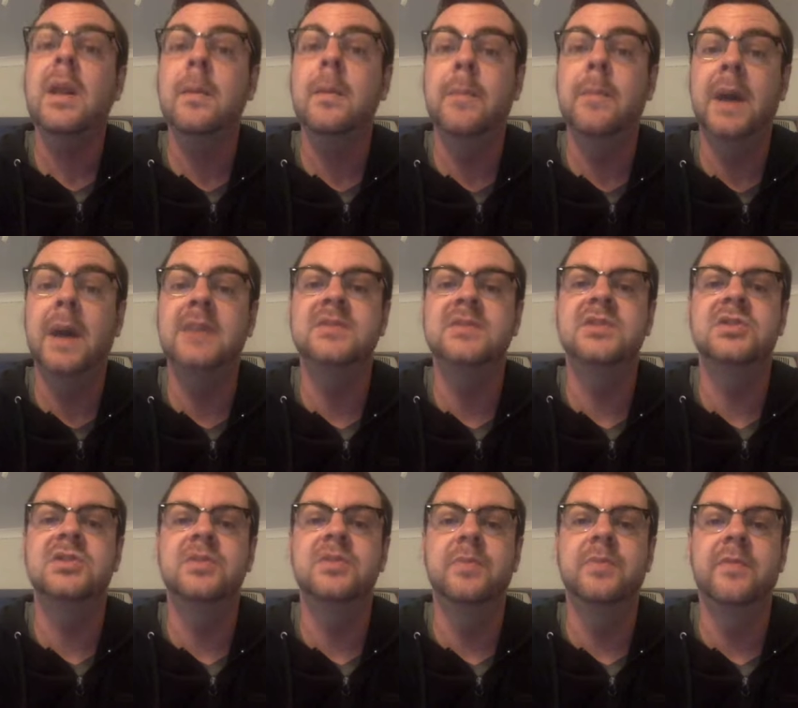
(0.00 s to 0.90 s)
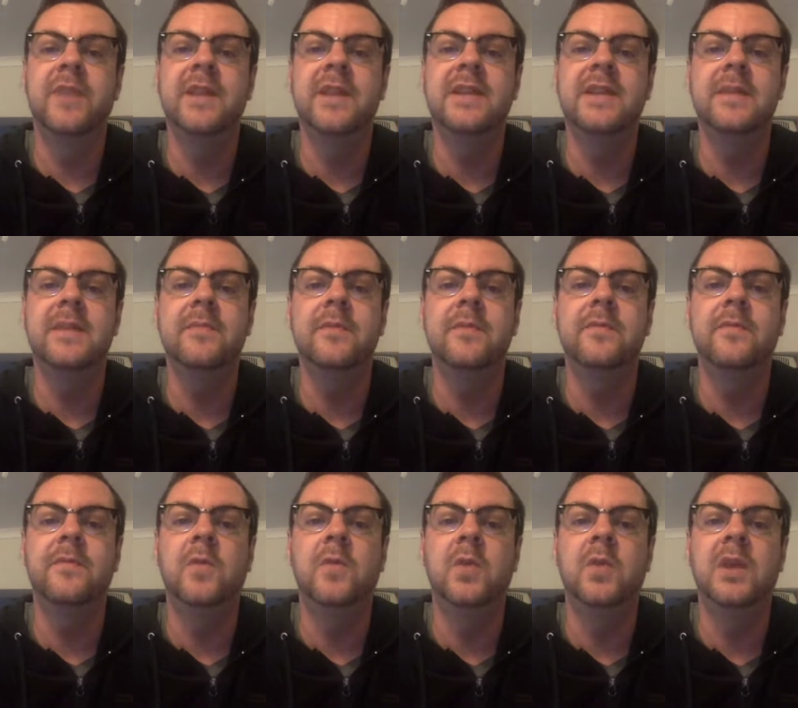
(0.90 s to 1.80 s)
But to prevent them from
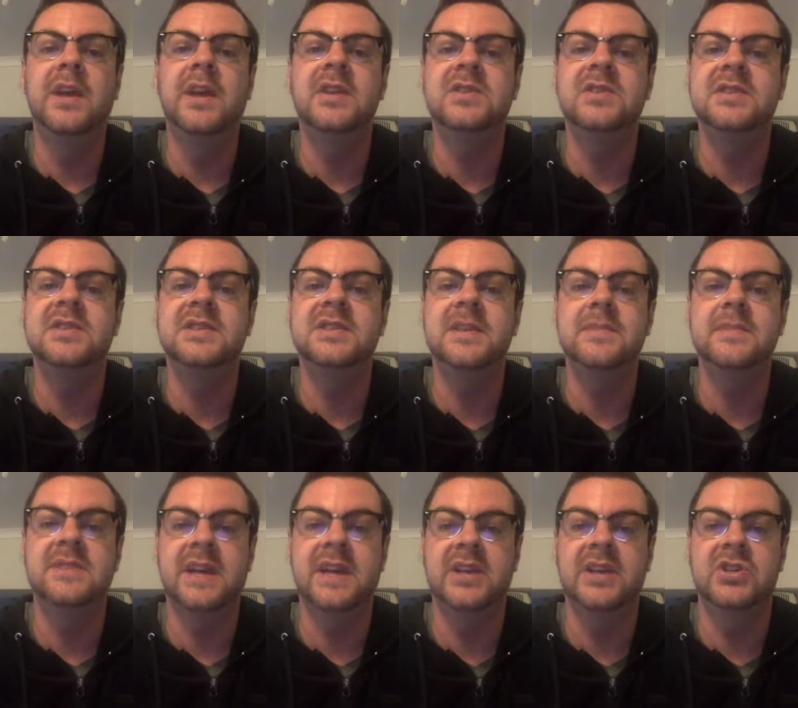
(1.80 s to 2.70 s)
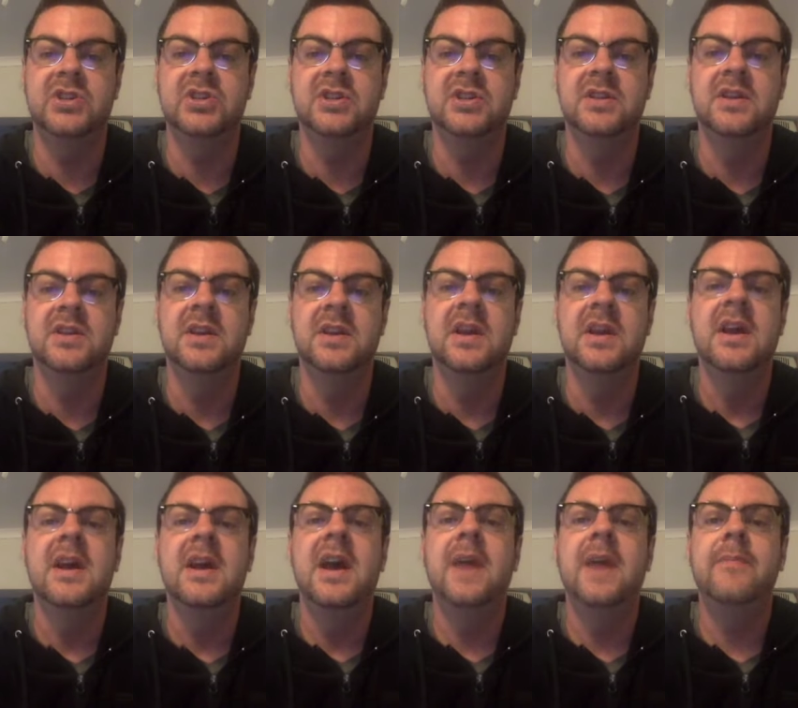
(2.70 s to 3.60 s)
falling into temptation
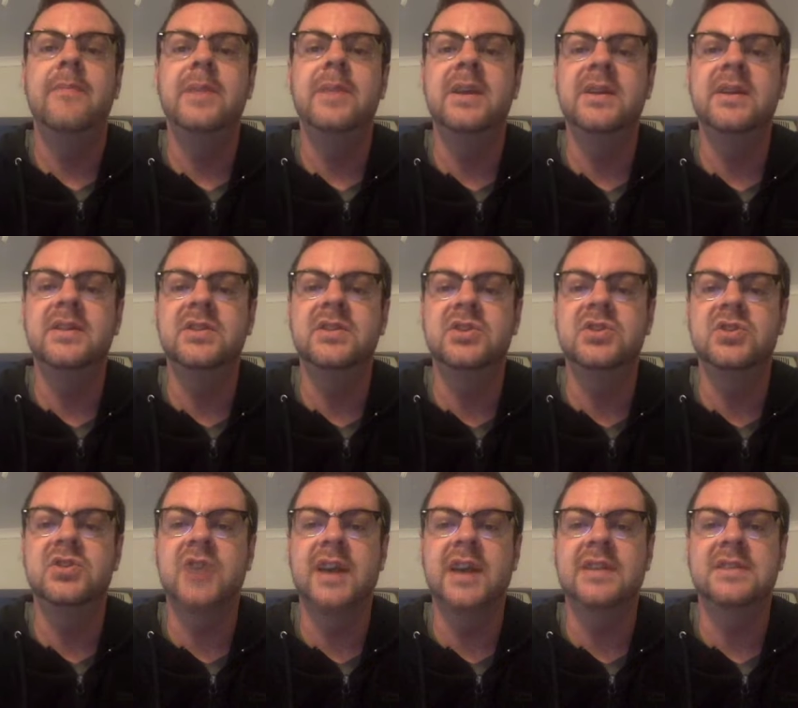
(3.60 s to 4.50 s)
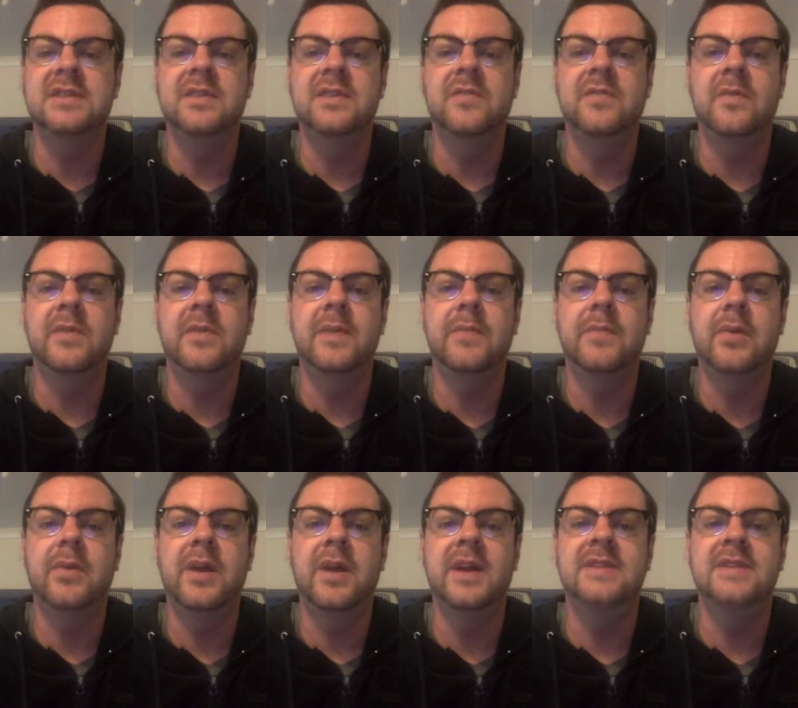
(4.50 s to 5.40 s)
and being distracted from their
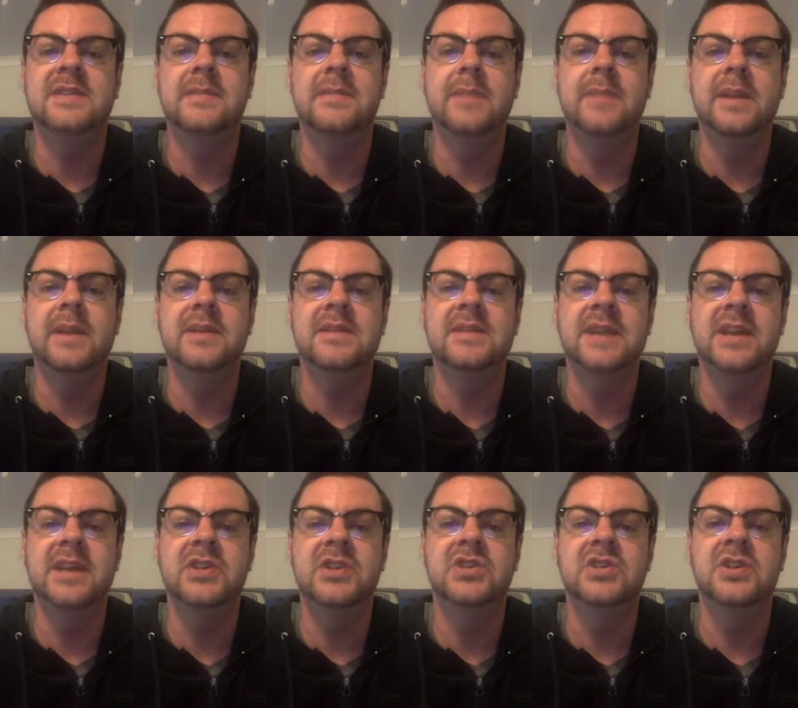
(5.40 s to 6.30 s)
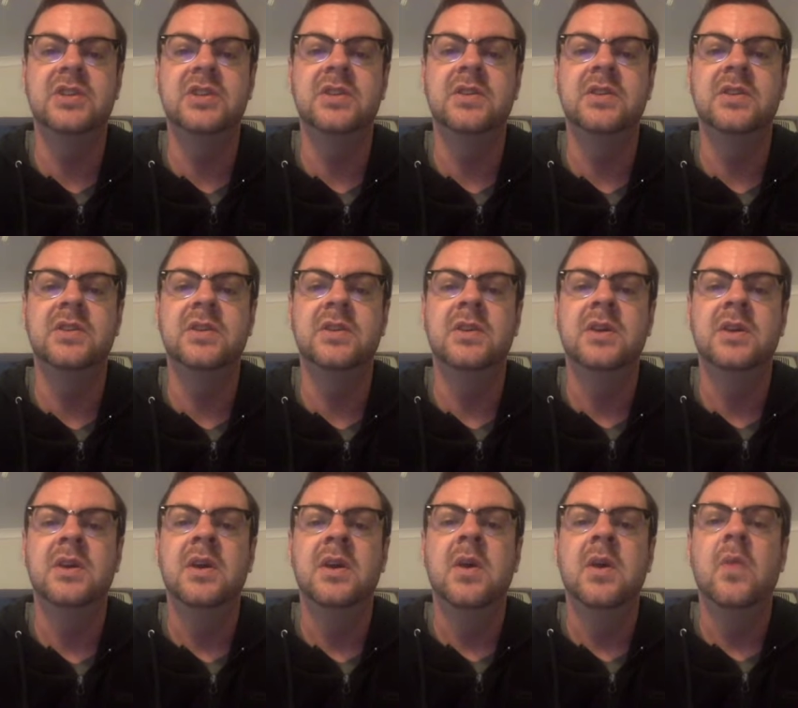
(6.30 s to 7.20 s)
prayers and meditation,
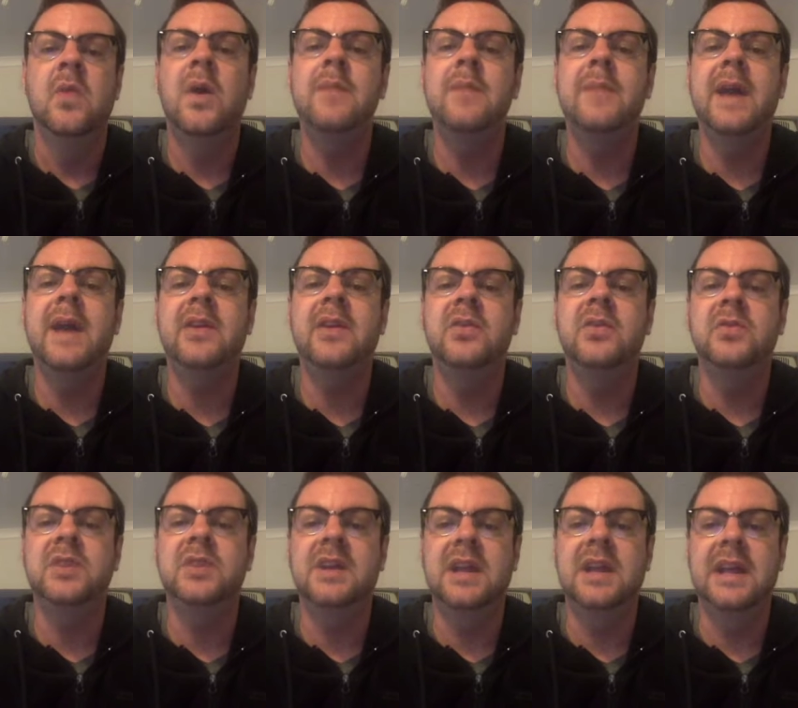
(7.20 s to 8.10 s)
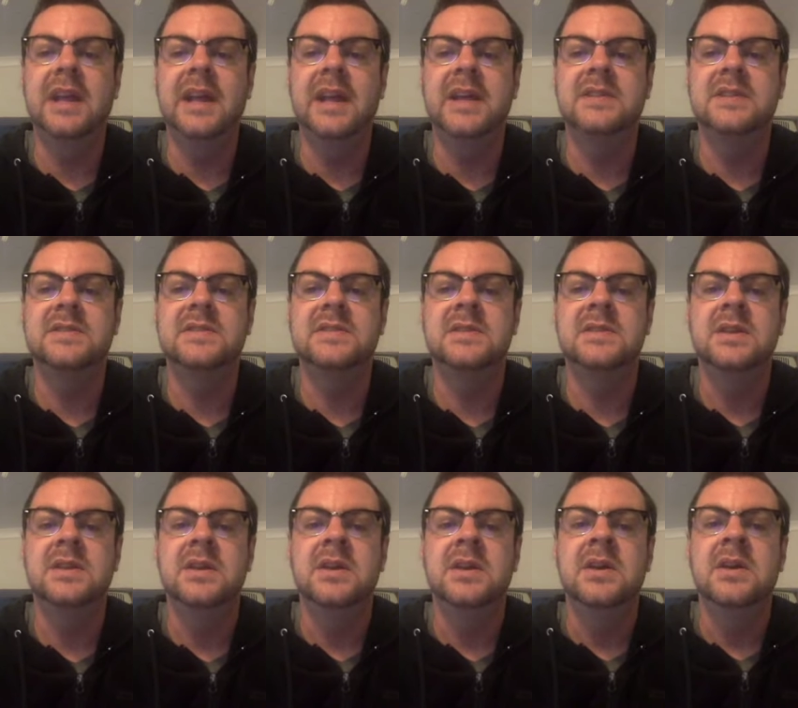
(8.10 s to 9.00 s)
one manual declares,
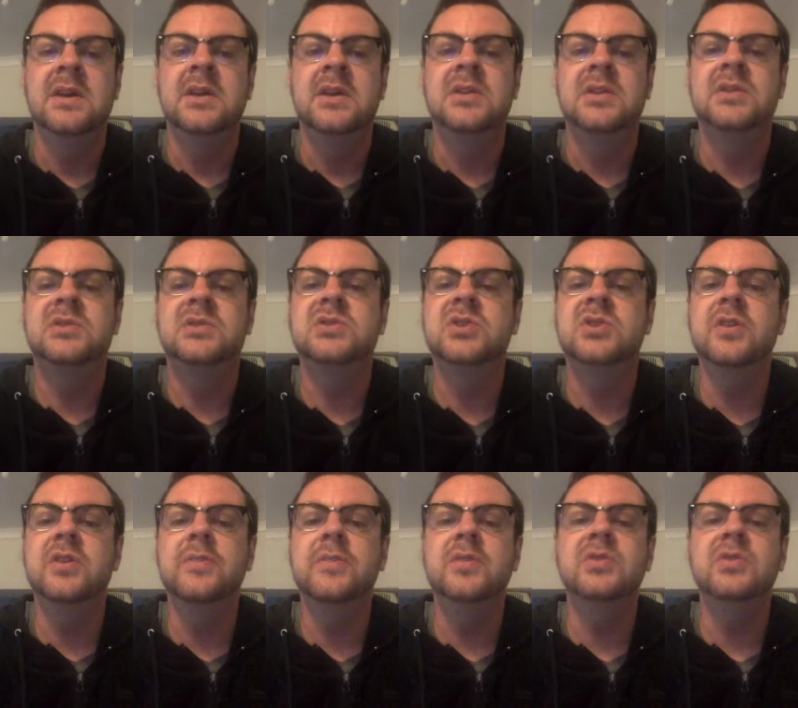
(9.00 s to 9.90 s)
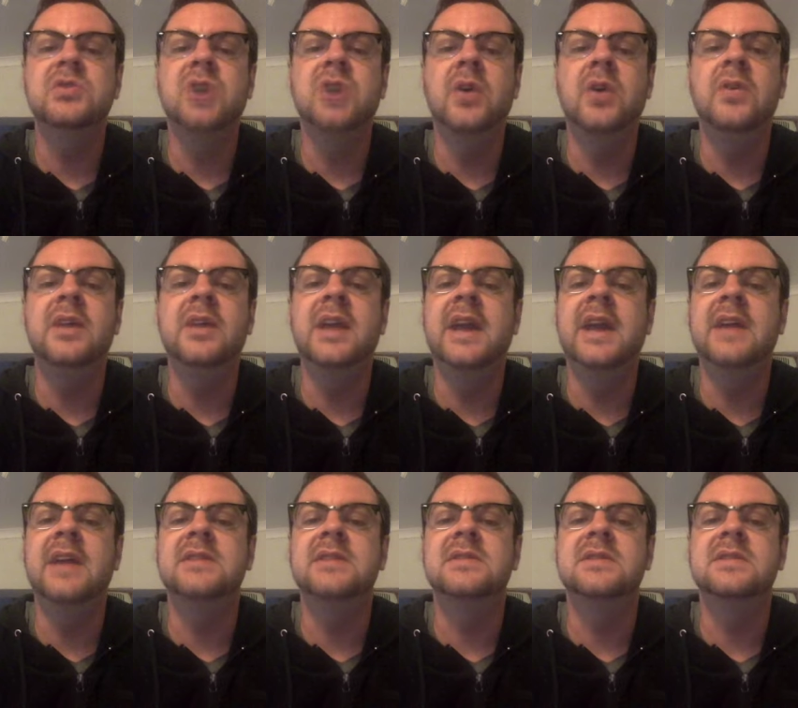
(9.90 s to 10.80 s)
"Disturbance only
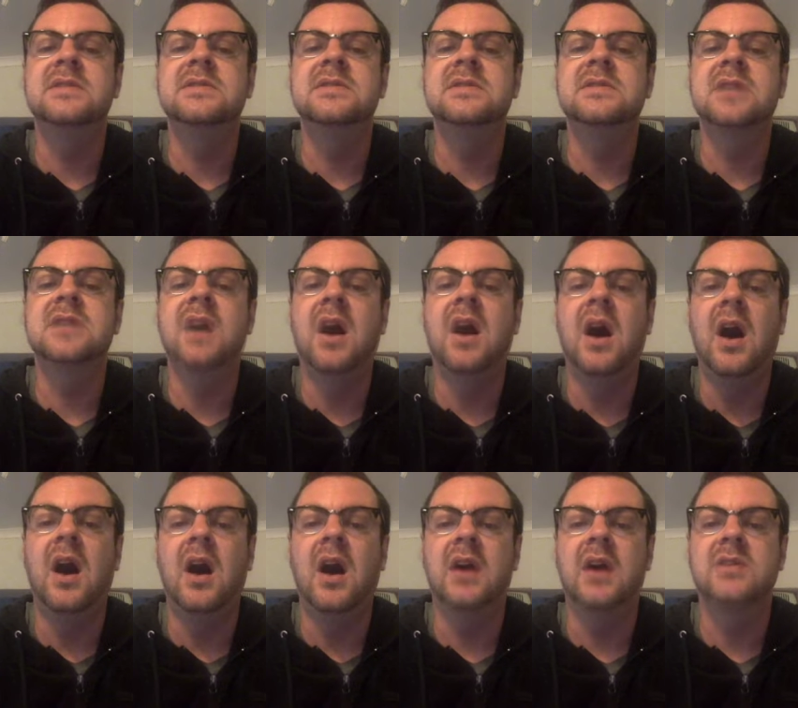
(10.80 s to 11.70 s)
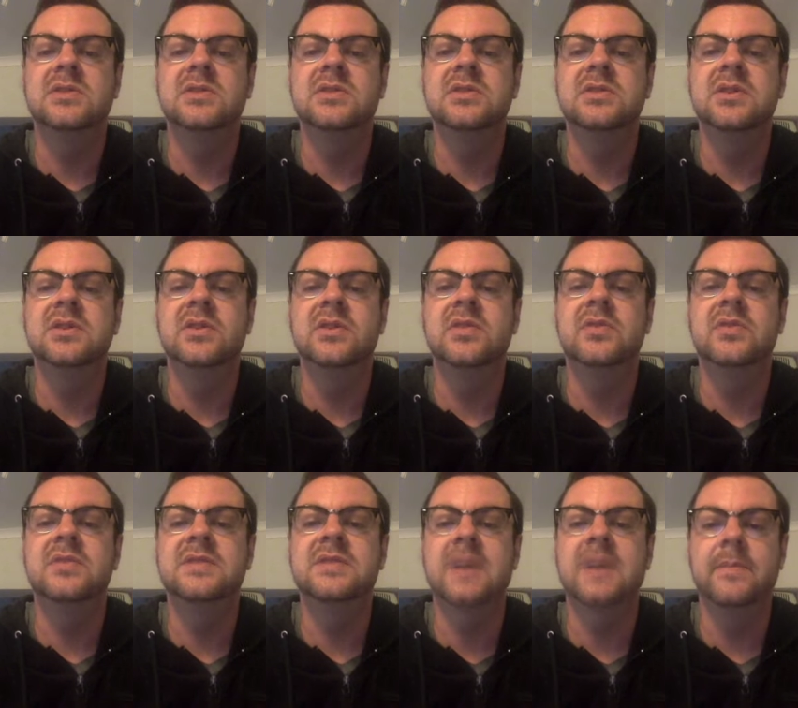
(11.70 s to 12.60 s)
enters the heart
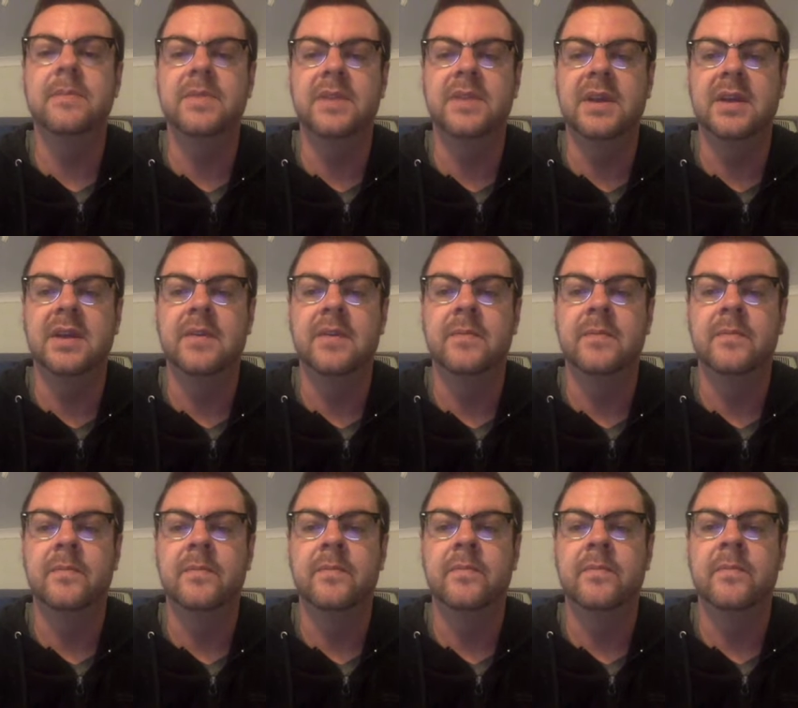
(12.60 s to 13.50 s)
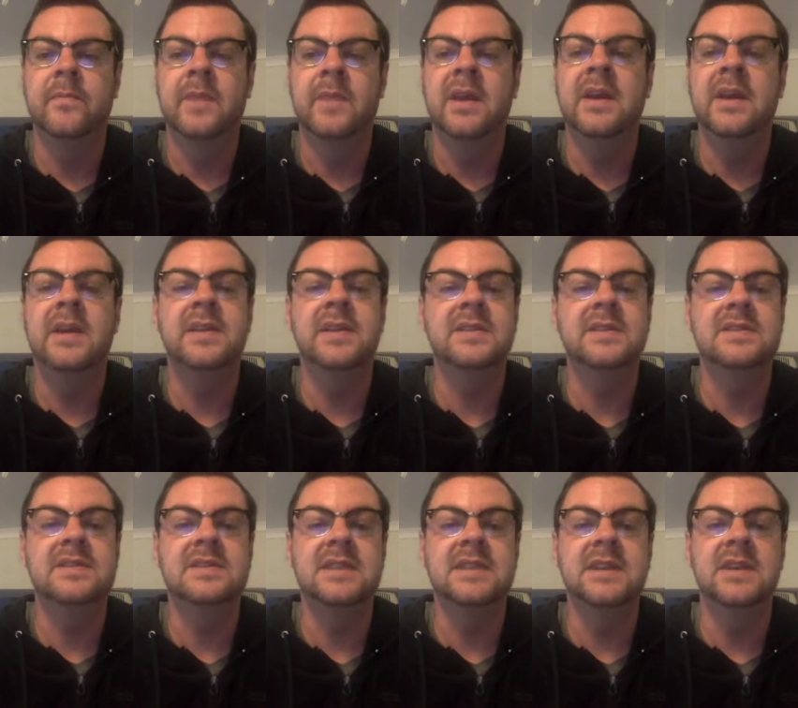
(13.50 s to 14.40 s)
through something, either
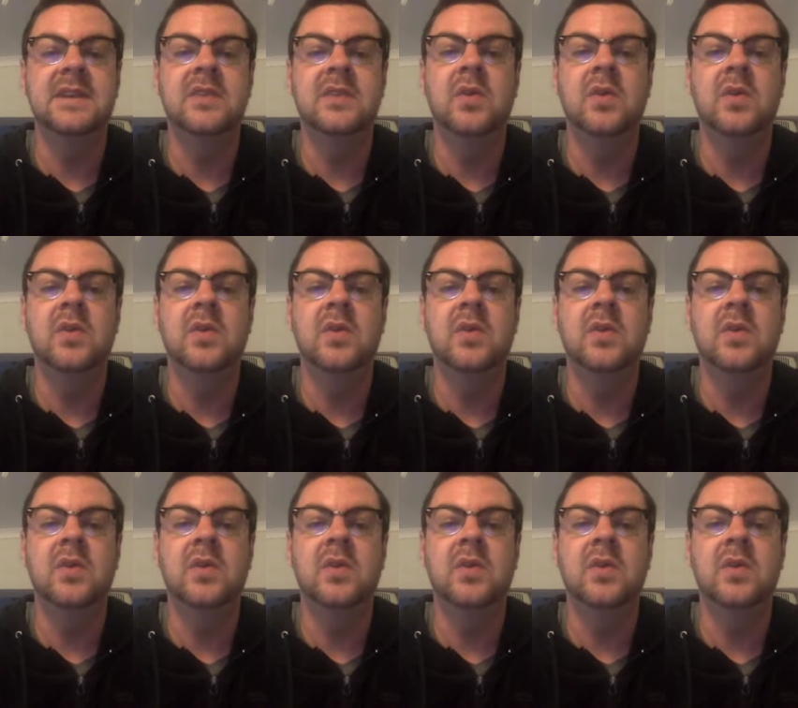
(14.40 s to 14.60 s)
seen